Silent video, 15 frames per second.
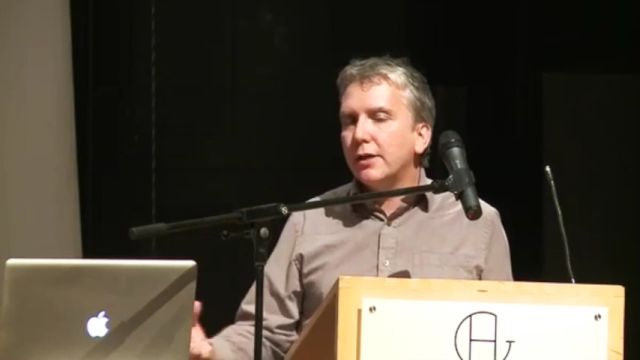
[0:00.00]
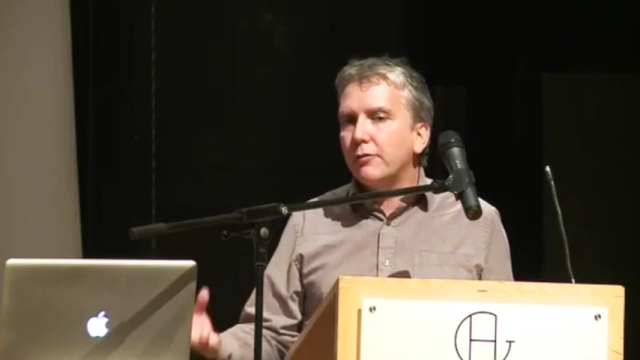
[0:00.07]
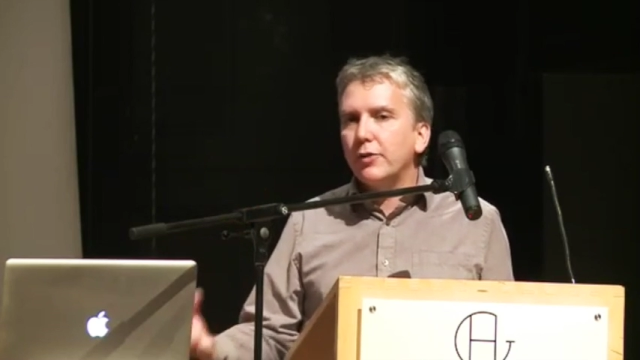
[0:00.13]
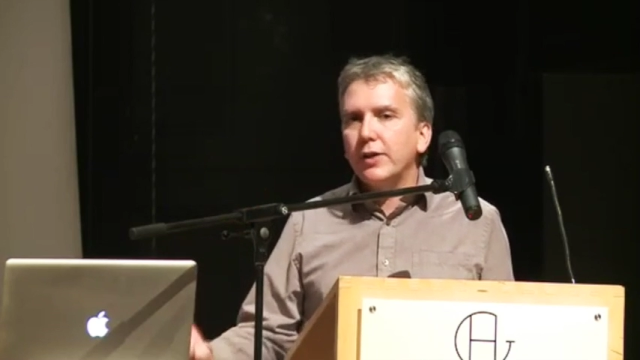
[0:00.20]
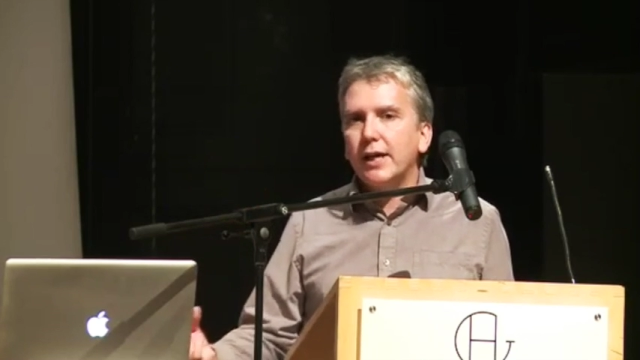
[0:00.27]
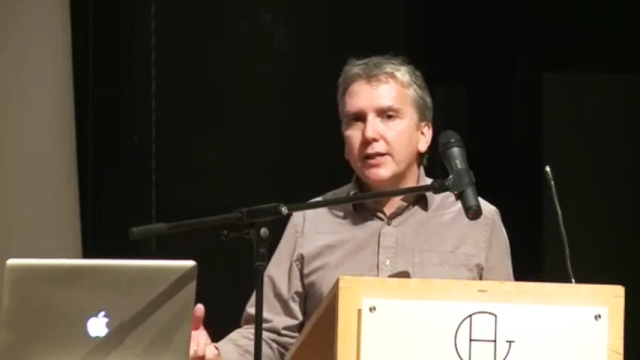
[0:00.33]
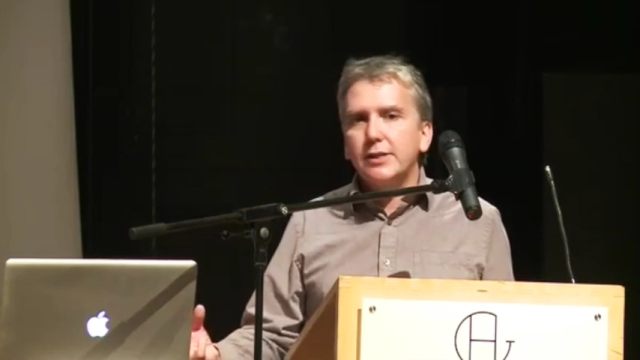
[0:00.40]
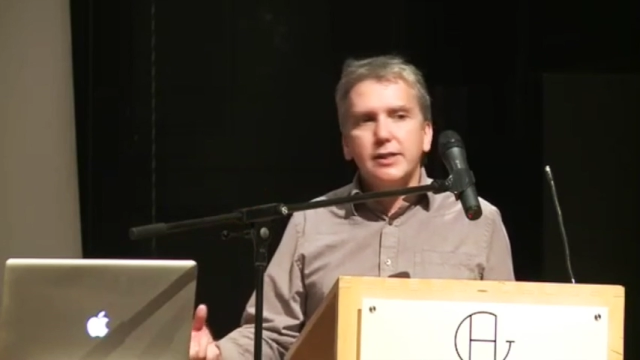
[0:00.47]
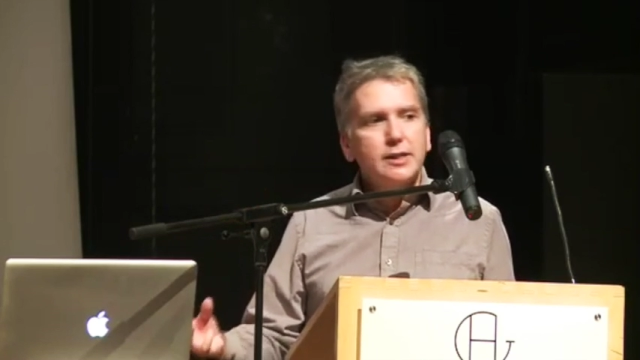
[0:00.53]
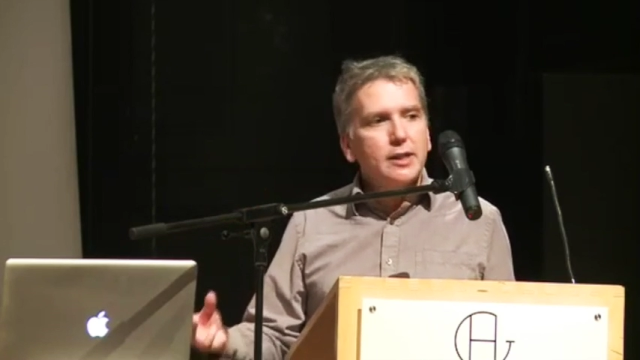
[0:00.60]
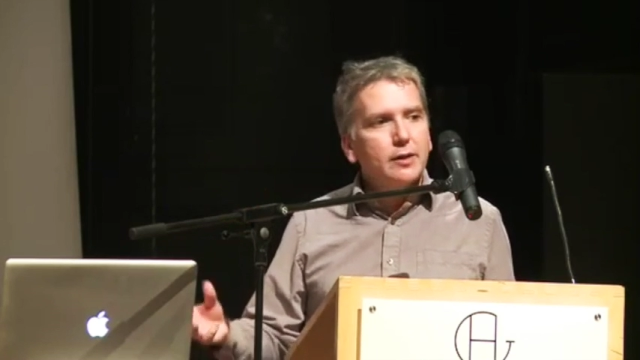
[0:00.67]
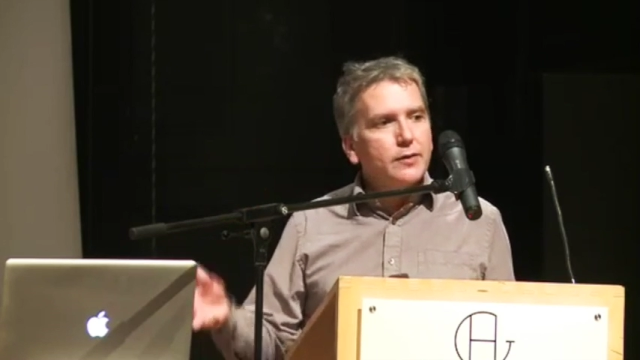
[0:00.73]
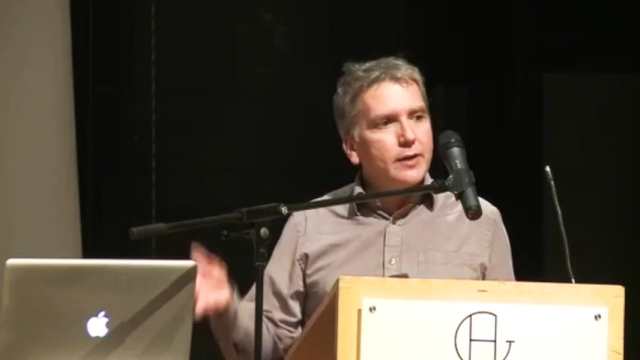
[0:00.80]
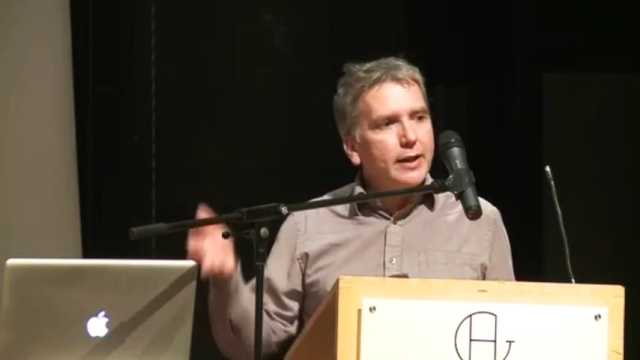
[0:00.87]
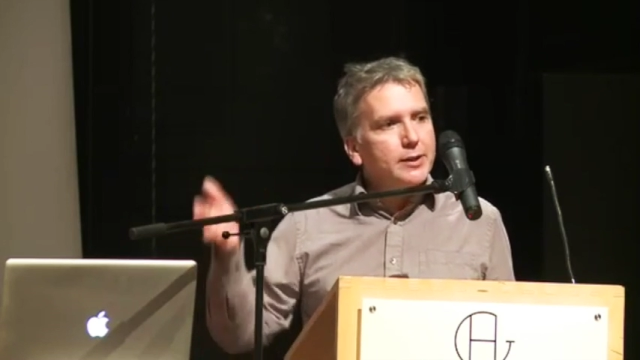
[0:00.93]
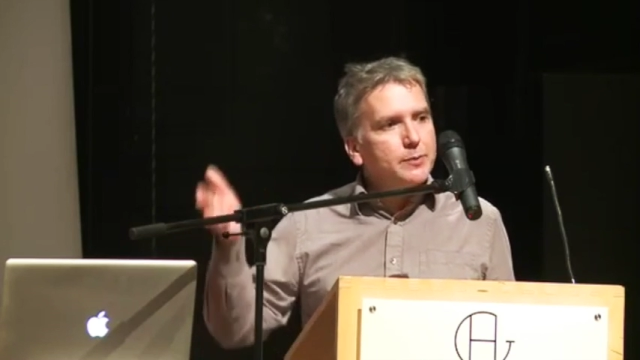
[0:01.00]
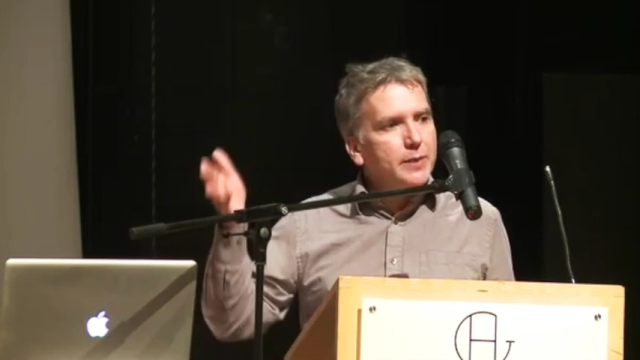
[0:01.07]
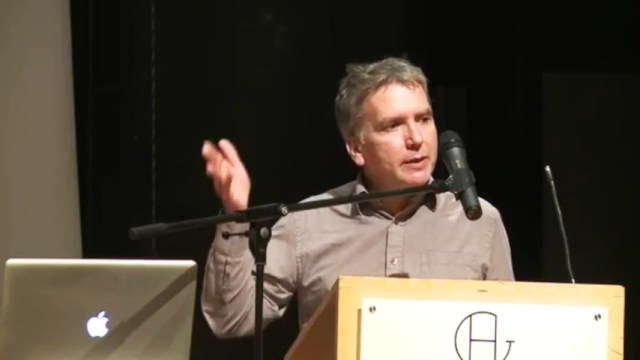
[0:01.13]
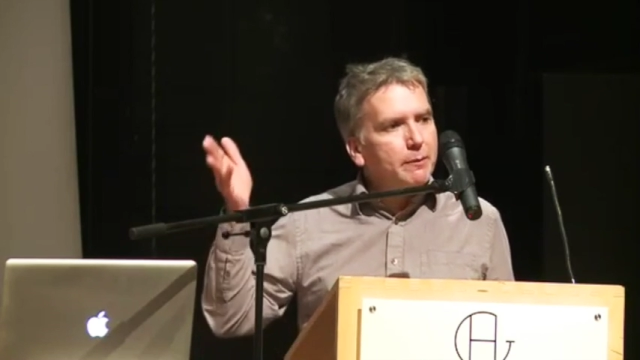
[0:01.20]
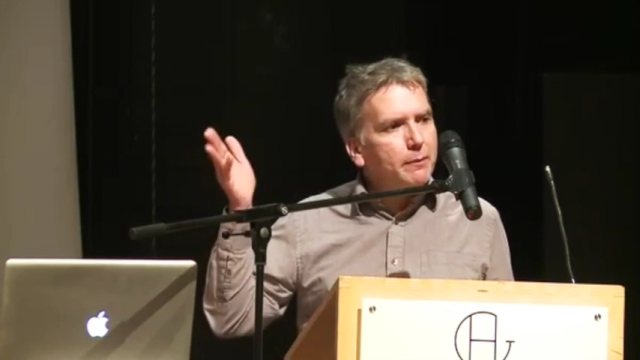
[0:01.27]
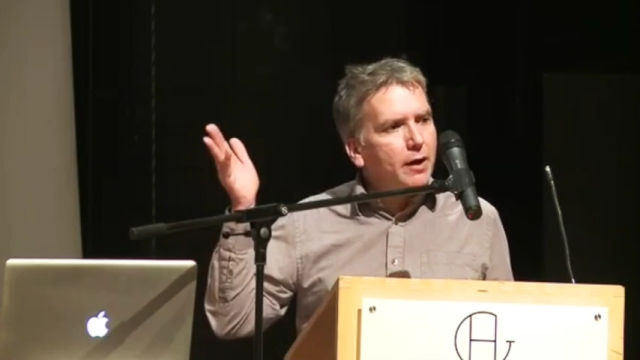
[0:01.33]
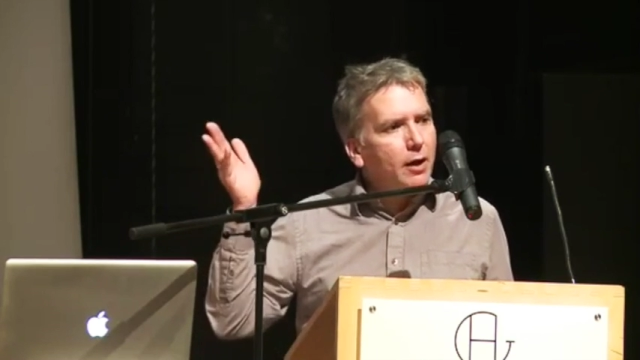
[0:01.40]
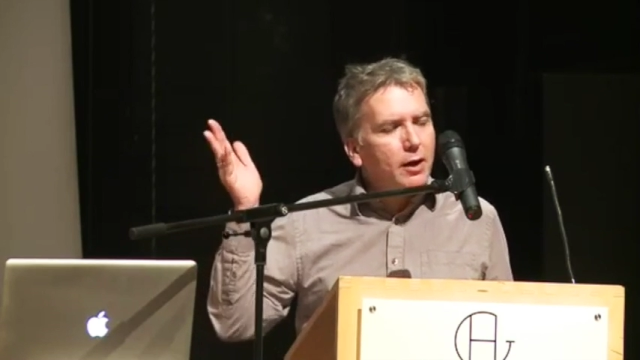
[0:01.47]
of reality that has been